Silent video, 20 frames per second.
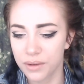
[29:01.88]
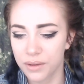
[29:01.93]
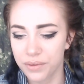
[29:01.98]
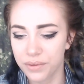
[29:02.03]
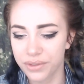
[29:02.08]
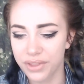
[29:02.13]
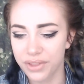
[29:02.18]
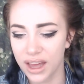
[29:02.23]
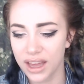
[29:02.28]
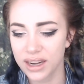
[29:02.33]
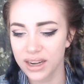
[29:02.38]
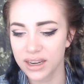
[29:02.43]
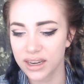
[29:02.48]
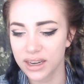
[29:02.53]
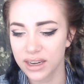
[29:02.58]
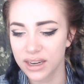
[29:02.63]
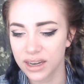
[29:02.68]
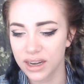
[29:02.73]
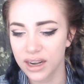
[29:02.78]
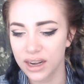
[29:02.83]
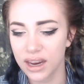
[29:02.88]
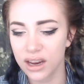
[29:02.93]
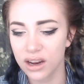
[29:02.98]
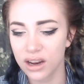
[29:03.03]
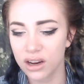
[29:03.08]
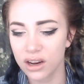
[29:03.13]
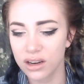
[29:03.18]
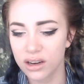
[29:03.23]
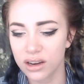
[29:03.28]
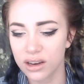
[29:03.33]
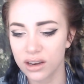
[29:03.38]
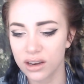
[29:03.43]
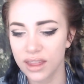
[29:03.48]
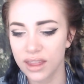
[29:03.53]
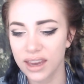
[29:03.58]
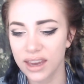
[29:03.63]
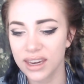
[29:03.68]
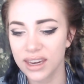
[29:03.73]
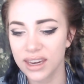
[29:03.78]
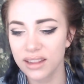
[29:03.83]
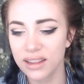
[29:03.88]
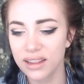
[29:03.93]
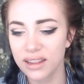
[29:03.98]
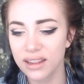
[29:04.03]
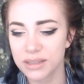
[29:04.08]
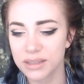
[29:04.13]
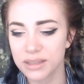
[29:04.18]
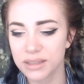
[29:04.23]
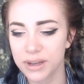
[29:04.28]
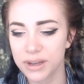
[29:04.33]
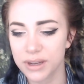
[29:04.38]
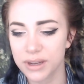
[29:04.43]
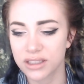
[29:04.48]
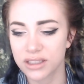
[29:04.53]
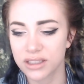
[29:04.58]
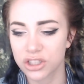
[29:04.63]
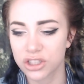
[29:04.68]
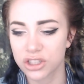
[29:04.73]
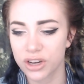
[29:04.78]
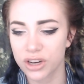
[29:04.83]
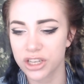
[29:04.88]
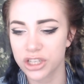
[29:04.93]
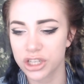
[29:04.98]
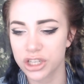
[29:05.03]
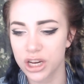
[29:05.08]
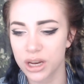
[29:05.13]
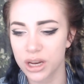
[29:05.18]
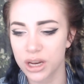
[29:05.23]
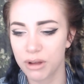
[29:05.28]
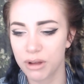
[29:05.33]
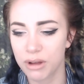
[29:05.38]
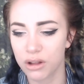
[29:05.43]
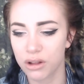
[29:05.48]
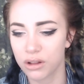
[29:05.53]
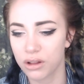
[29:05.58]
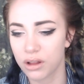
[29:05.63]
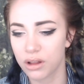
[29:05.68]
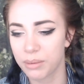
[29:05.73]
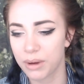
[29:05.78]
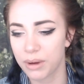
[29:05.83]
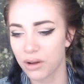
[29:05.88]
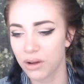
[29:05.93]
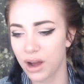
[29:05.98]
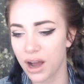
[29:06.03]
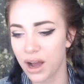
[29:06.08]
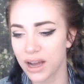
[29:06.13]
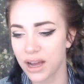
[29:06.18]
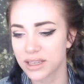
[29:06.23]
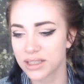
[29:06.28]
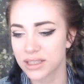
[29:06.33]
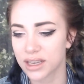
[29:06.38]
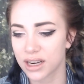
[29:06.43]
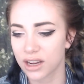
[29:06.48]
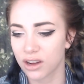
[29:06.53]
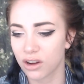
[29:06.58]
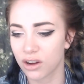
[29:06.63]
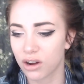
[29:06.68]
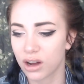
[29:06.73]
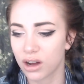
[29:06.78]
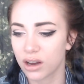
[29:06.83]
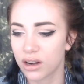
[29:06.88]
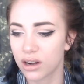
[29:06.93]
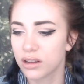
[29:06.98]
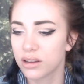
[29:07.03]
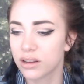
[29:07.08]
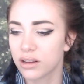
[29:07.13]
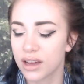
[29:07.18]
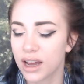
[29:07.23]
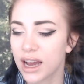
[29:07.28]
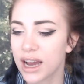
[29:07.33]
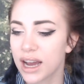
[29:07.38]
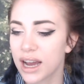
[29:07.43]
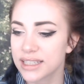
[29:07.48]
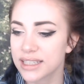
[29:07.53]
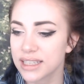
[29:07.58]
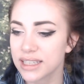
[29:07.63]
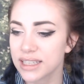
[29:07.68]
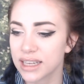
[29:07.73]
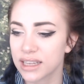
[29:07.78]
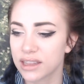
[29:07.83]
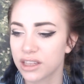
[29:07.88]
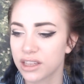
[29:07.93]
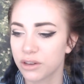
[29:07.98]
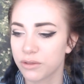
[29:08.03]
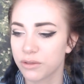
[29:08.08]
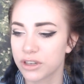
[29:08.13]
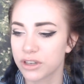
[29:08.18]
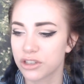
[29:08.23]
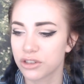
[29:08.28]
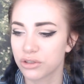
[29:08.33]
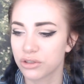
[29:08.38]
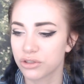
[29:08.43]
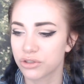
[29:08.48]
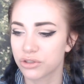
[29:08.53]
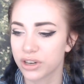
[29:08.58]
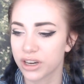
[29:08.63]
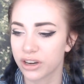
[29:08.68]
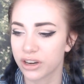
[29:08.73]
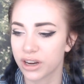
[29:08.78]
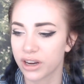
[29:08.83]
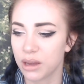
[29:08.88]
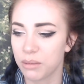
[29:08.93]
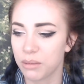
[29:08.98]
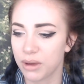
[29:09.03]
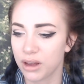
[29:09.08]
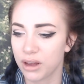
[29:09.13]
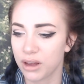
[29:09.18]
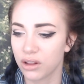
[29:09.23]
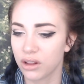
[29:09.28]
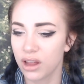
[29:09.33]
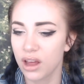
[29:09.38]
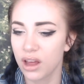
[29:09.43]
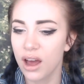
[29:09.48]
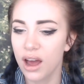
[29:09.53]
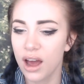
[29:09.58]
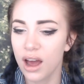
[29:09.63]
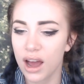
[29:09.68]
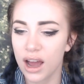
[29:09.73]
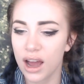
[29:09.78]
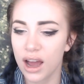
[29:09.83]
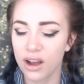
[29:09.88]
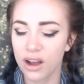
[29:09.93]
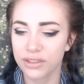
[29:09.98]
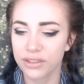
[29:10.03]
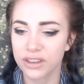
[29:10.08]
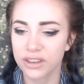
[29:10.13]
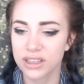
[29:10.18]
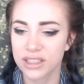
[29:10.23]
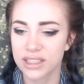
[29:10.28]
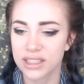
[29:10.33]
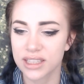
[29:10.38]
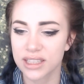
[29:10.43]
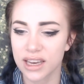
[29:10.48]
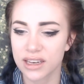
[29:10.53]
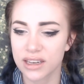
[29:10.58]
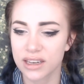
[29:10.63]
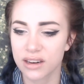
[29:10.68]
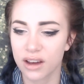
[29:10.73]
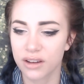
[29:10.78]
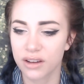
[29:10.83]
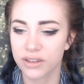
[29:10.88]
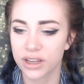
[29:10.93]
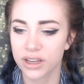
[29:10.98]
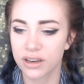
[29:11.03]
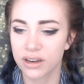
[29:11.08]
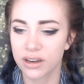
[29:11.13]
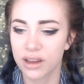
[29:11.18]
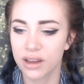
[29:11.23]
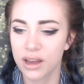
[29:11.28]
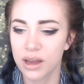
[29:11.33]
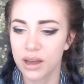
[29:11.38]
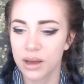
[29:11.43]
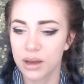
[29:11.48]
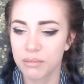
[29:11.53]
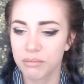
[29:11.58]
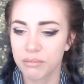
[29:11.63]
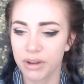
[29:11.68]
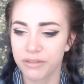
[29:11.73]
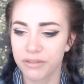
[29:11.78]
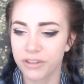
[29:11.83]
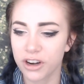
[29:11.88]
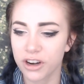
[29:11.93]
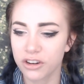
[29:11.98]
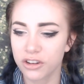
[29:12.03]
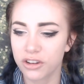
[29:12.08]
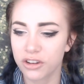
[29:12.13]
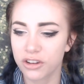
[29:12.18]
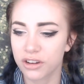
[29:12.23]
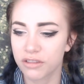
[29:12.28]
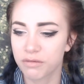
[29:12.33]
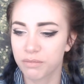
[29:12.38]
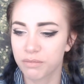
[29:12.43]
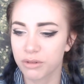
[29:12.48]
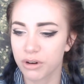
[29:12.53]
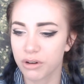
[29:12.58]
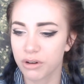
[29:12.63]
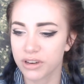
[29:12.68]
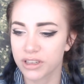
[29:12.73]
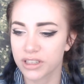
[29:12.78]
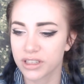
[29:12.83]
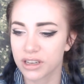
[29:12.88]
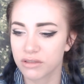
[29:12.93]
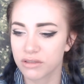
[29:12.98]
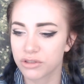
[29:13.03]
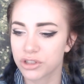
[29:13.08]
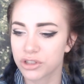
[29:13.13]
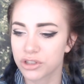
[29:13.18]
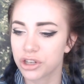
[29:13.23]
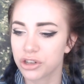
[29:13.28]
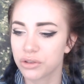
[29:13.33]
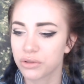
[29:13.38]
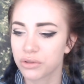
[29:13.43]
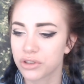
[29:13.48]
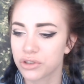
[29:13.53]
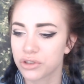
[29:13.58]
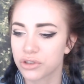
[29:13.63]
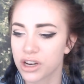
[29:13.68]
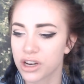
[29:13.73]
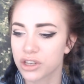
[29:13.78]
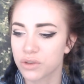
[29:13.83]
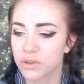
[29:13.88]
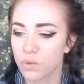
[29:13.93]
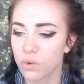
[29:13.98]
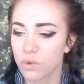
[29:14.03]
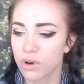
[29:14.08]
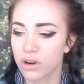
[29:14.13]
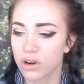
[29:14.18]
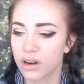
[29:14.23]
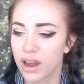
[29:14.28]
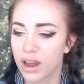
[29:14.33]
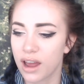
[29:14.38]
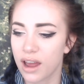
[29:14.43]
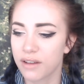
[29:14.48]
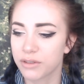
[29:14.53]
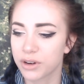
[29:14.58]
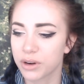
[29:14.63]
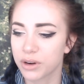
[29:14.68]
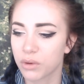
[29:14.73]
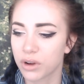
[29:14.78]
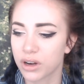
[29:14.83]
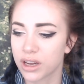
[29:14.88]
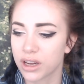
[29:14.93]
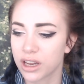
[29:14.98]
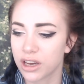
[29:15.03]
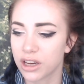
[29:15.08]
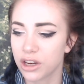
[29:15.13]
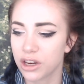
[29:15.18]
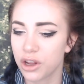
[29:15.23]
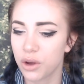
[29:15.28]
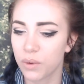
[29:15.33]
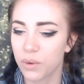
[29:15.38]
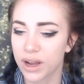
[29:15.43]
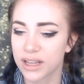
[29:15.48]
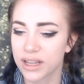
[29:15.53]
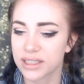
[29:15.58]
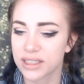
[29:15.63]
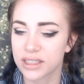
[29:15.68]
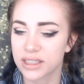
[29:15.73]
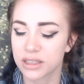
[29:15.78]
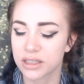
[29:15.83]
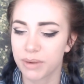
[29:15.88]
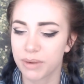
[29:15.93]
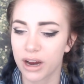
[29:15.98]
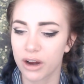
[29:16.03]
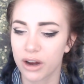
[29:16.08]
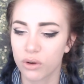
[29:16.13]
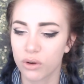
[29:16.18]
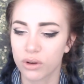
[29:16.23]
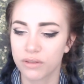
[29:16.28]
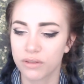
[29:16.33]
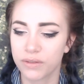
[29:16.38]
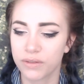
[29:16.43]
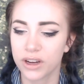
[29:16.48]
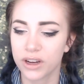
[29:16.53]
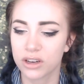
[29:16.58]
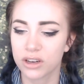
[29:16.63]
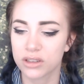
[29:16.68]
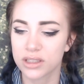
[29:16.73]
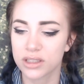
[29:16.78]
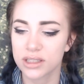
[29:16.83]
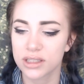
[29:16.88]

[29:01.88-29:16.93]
That neatly explains the strange email about eyes that I got. I didn't get the original triggering email. I got the descendant of it. My friend could have broken down too and tried to warn everyone he knew against his paranoid fears.